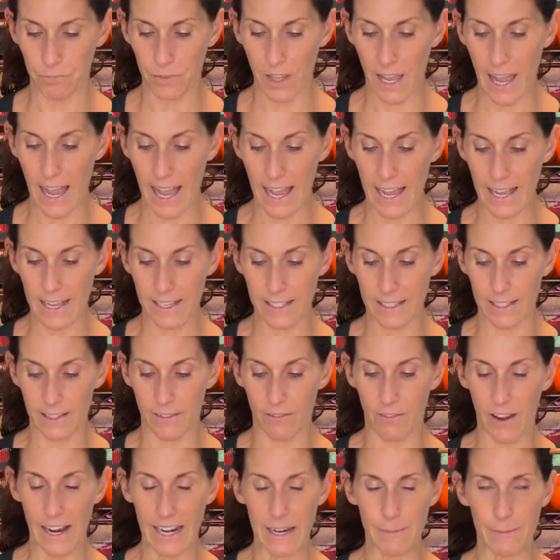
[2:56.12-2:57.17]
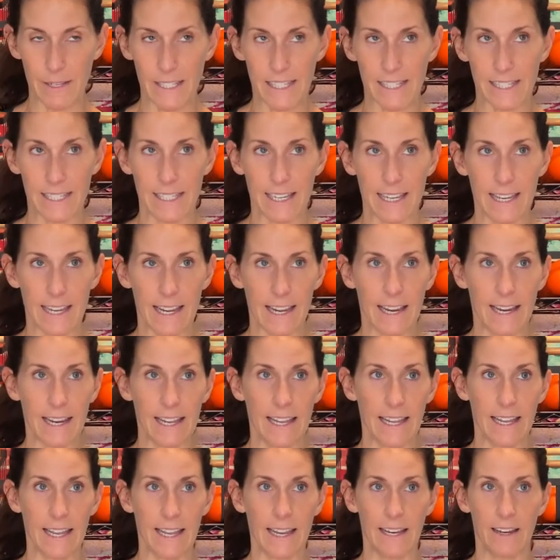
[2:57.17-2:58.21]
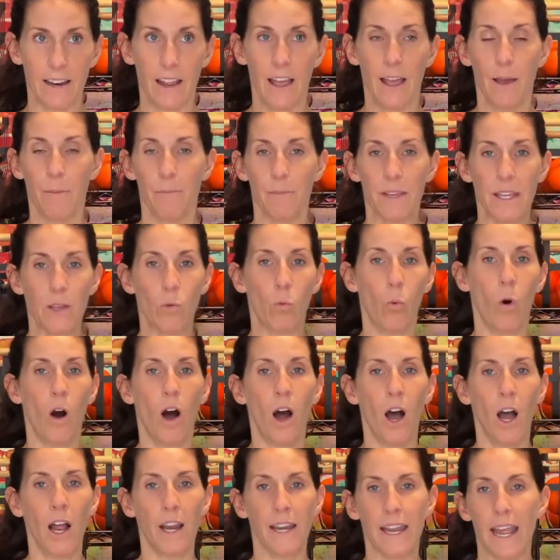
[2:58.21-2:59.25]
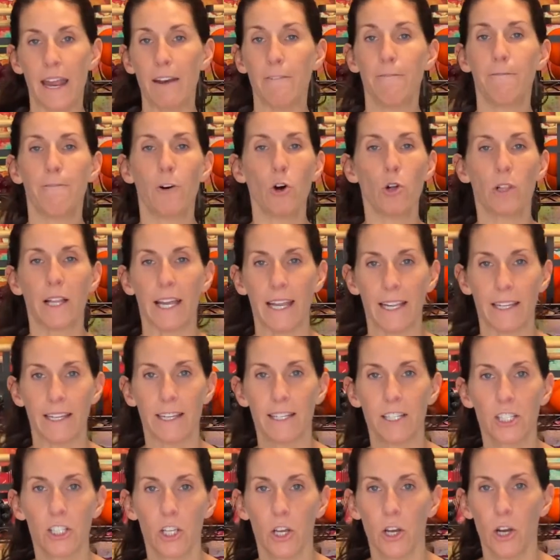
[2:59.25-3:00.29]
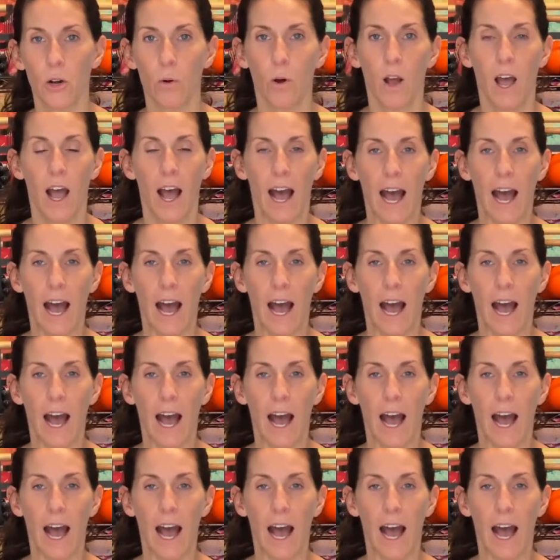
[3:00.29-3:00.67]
has vitamin C in it, B1, and folate. And so